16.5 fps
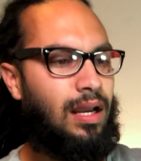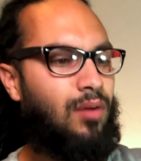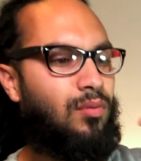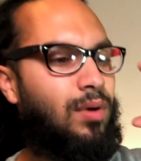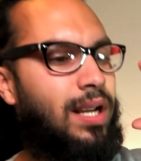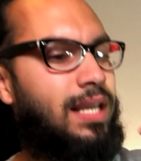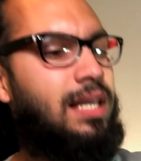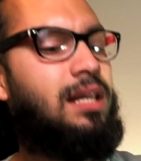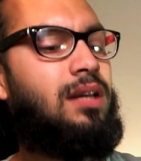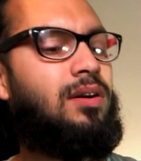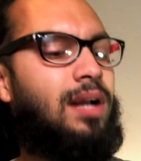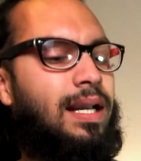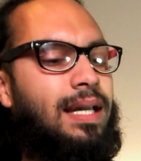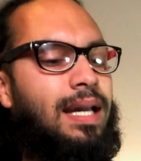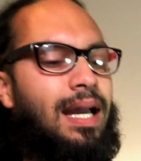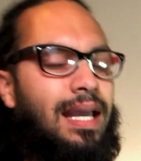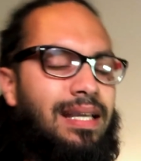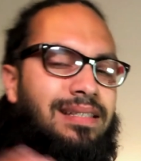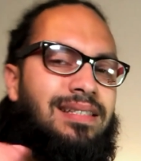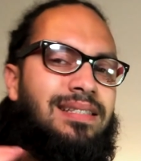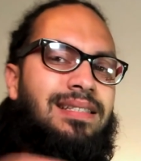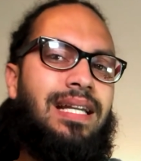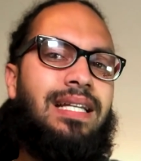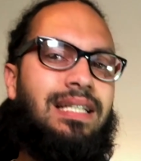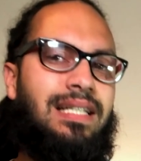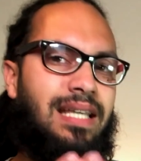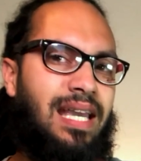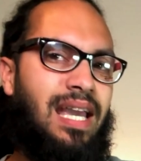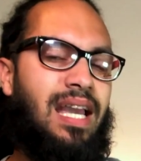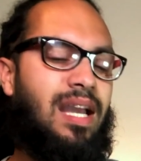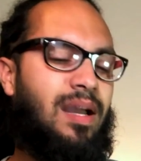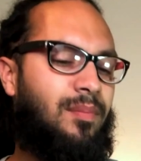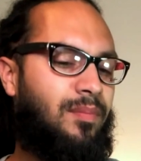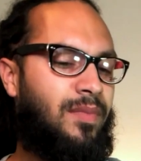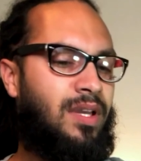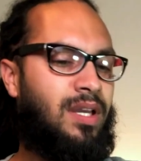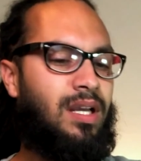Now right here I got a Steadicam.